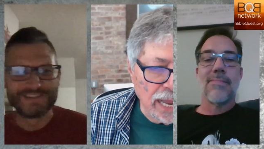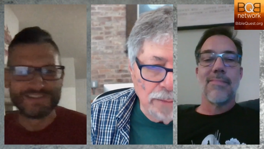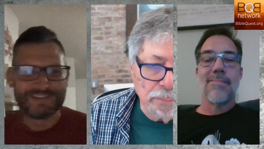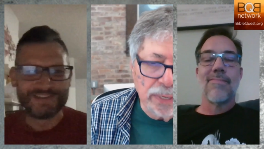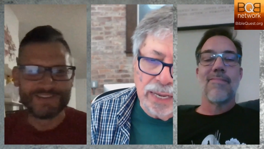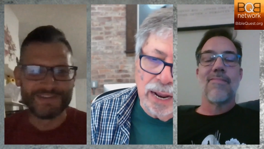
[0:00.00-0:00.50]

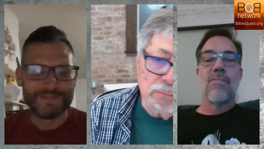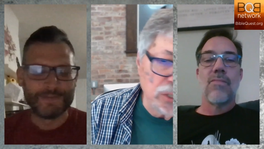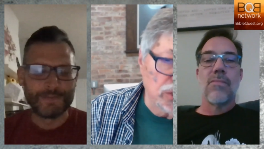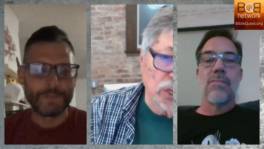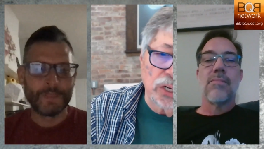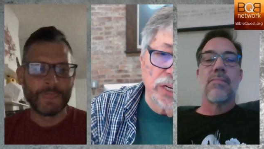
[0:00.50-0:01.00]
Speaker 1: topic.
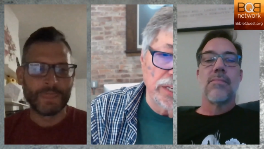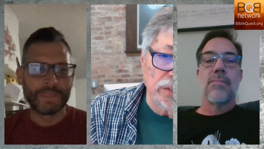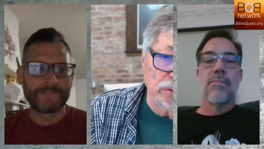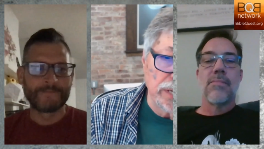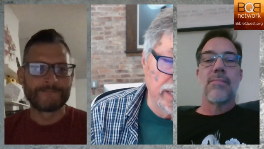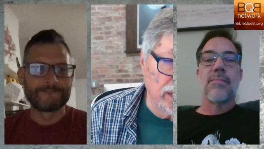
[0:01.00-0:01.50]
I'm just going to
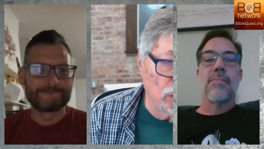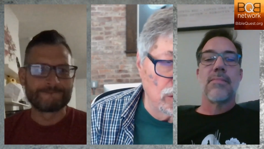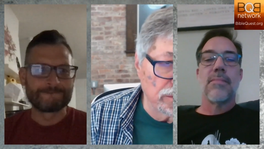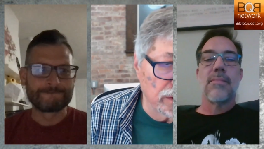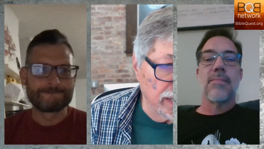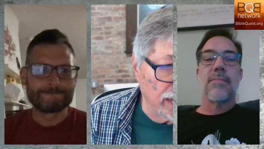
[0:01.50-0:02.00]
let you take it
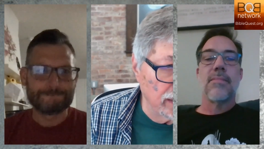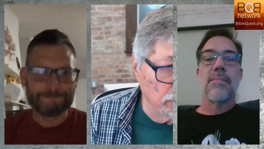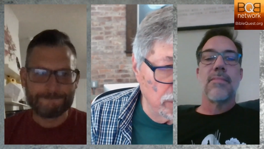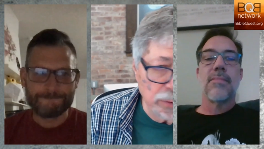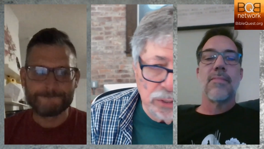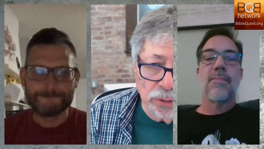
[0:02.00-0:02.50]
over,
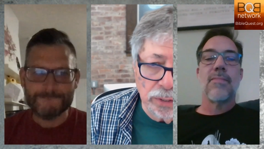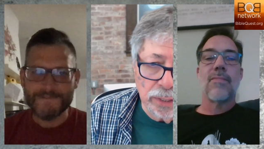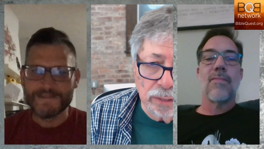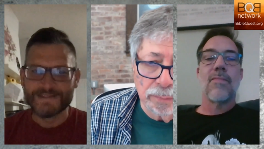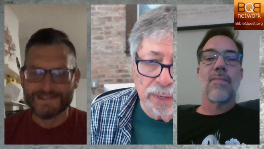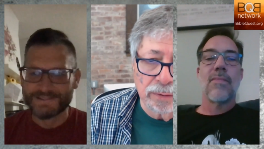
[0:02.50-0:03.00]
Kenny. What are we
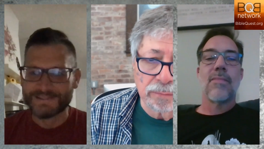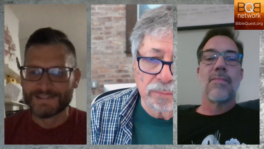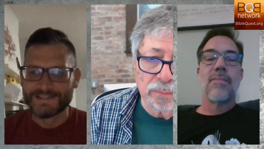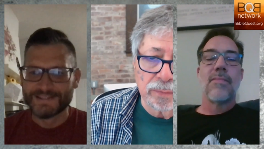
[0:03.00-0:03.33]
talking about?